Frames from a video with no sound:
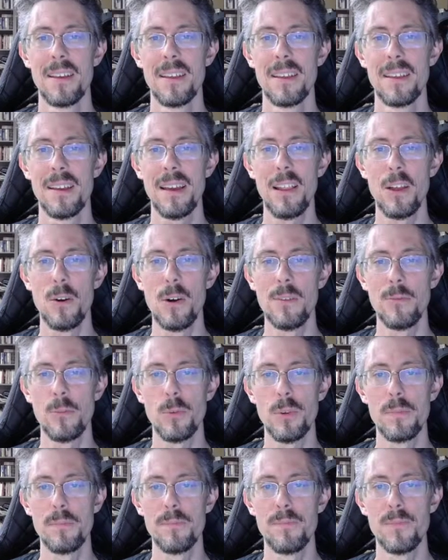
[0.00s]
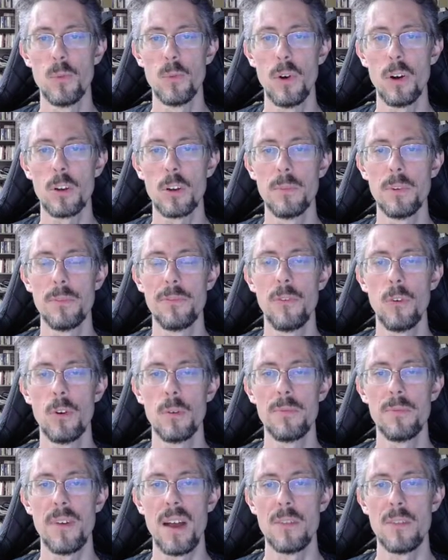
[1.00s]
Hello everyone. Welcome to Form
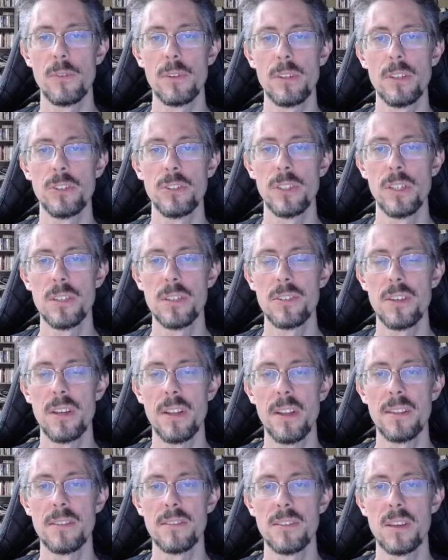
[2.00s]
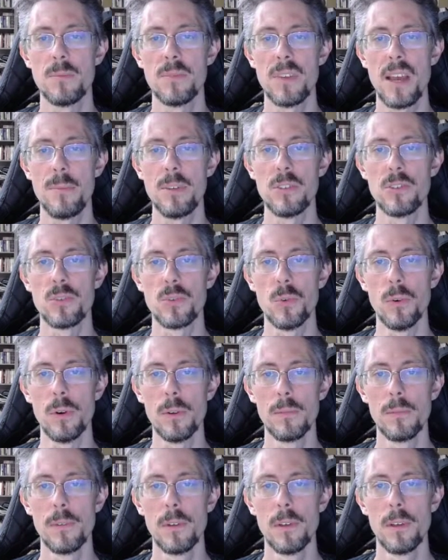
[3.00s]
5 Religion at St. Anselm's Abbey School,
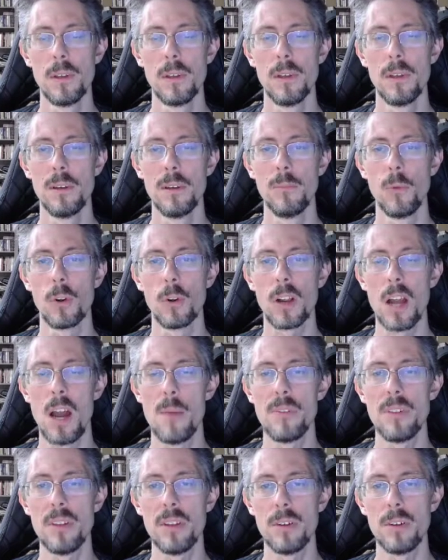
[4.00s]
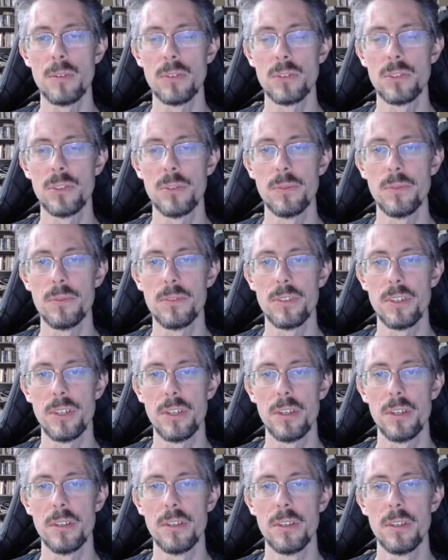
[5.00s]
more commonly known to students
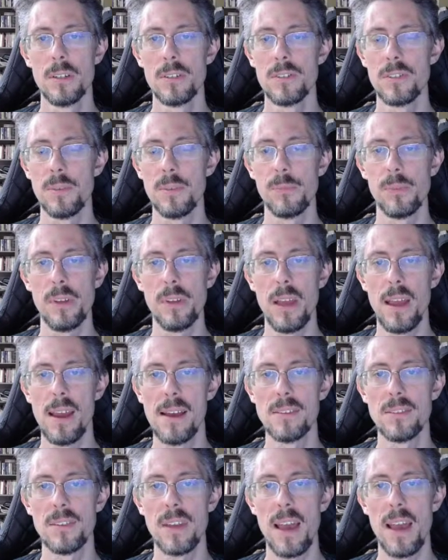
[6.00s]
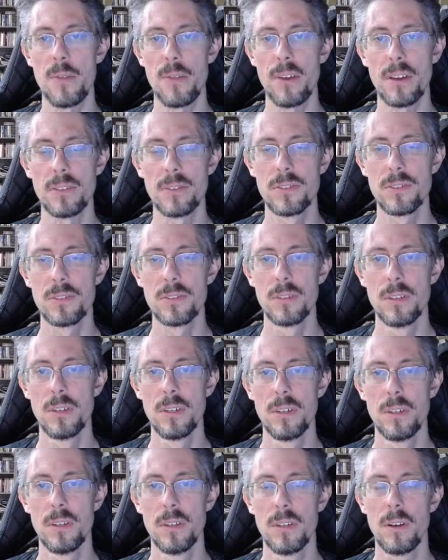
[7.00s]
here simply as ethics,
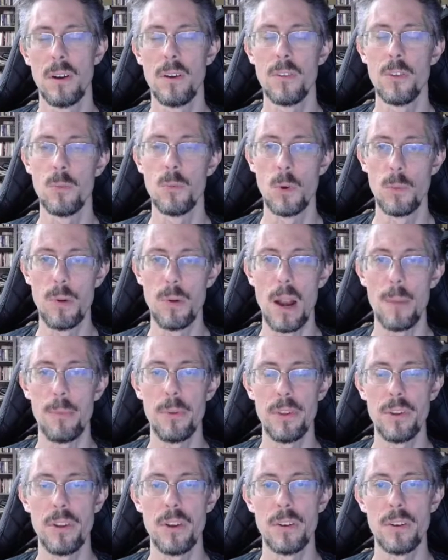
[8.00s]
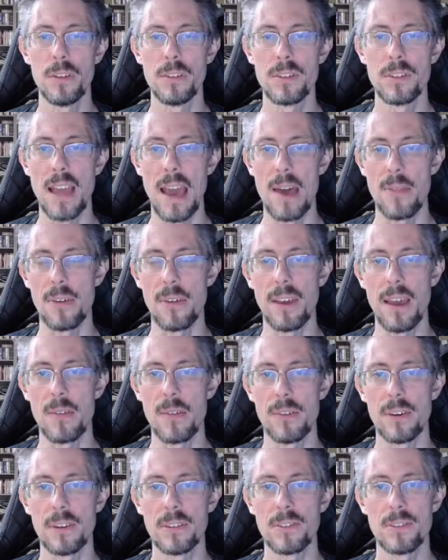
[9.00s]
although more properly known as Catholic
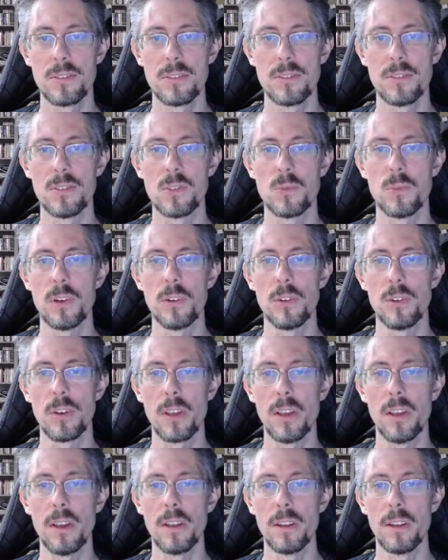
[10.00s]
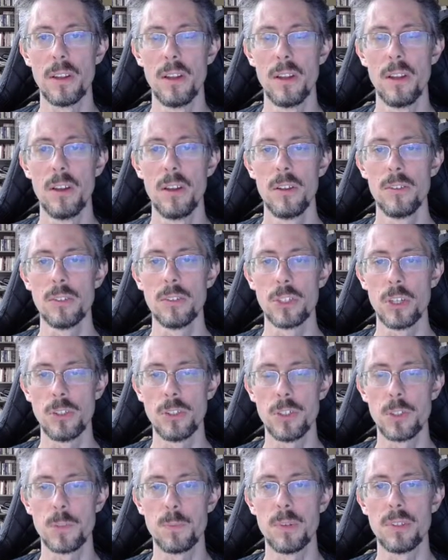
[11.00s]
ethics, since we are looking at the
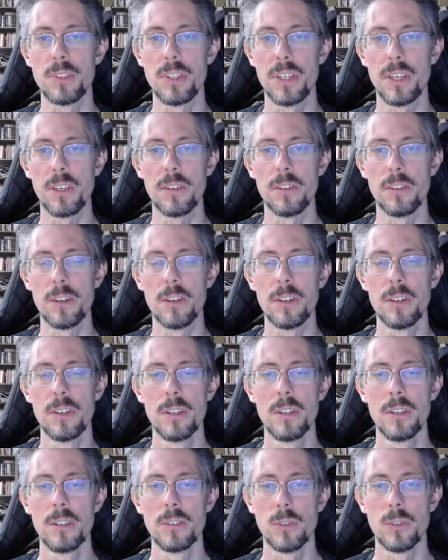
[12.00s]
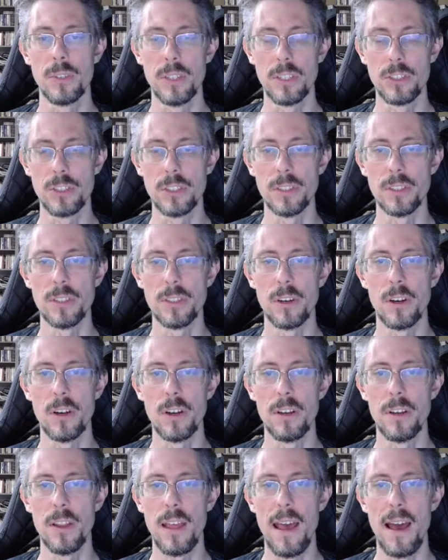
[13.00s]
Church's particular tradition
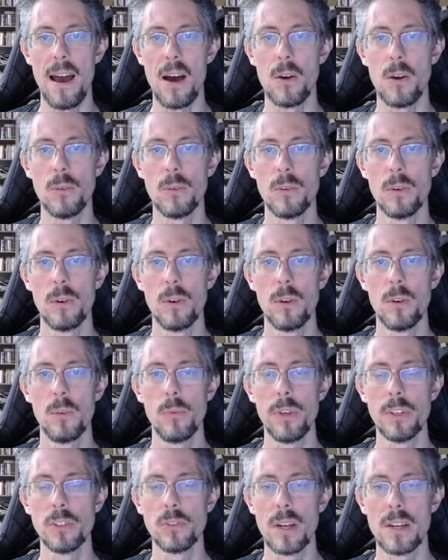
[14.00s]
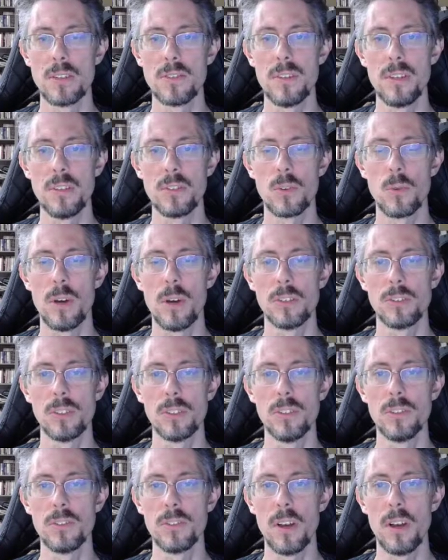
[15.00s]
on how we address these
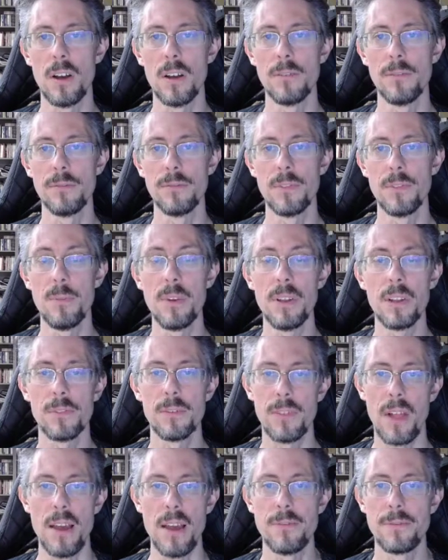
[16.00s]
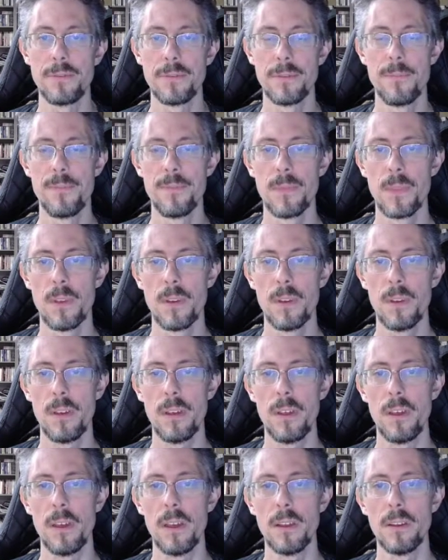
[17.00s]
questions of the meaning of life
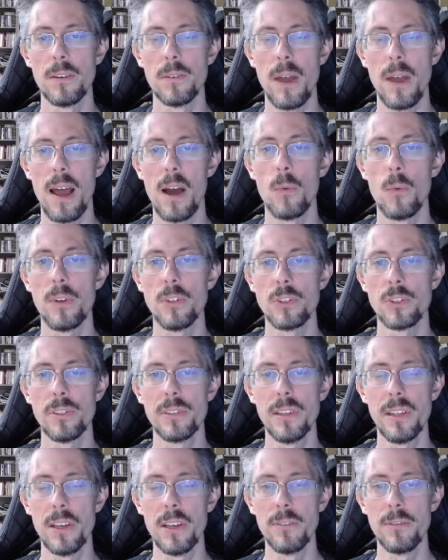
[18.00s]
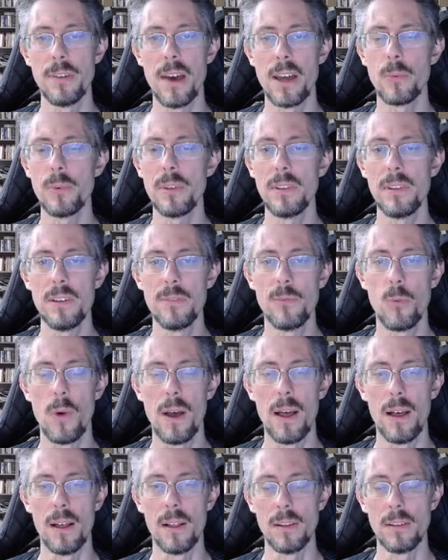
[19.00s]
and how we should live. How do we live
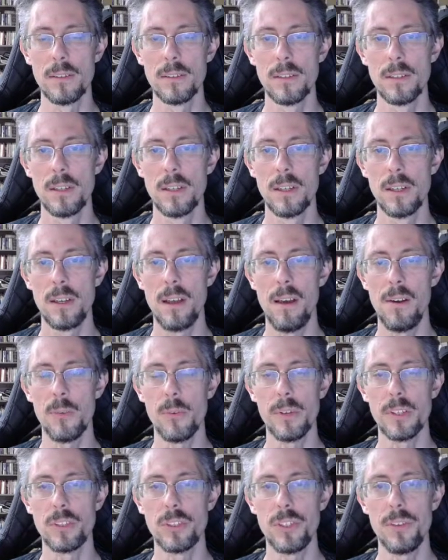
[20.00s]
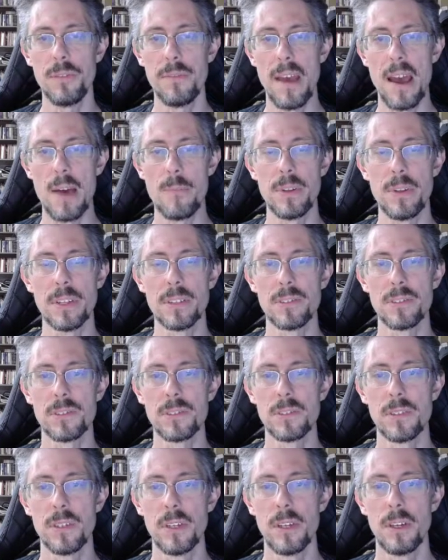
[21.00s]
well? How do we achieve happiness?
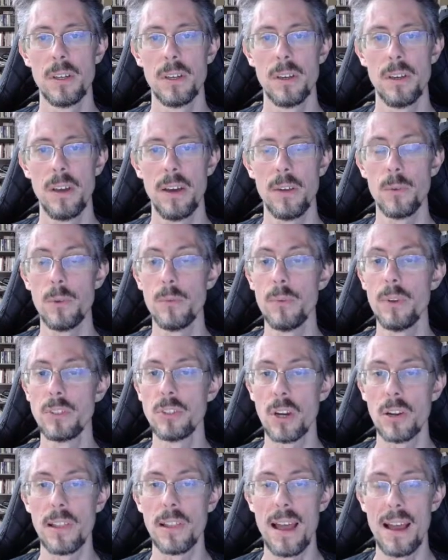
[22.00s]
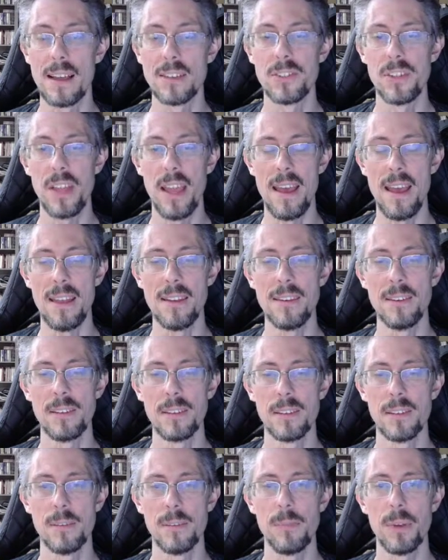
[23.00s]
How do we reach our last end,
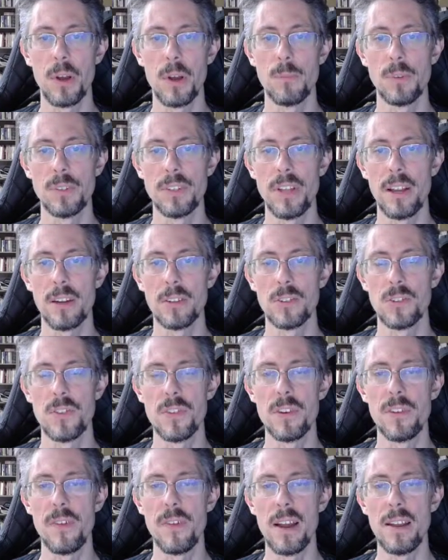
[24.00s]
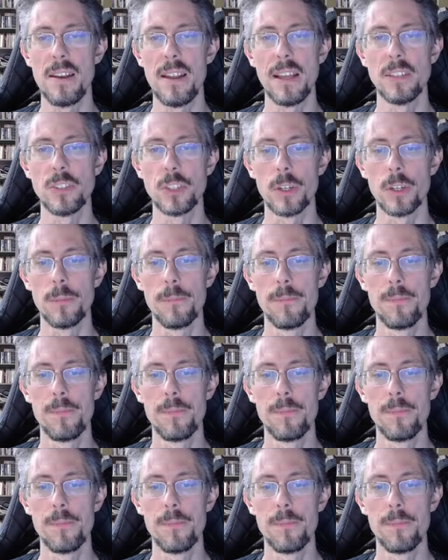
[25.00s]
become partakers in the divine nature?